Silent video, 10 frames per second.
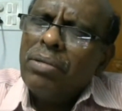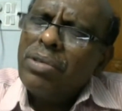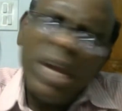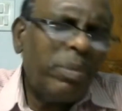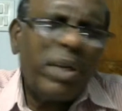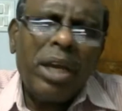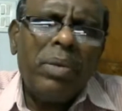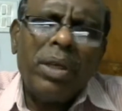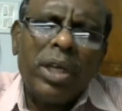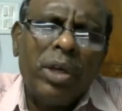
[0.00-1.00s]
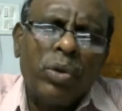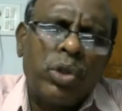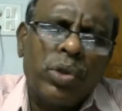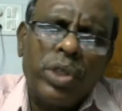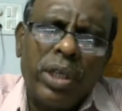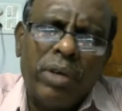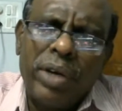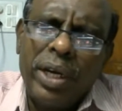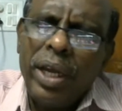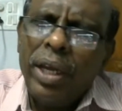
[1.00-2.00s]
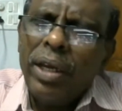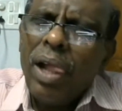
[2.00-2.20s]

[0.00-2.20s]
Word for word: same table they used to sit every day.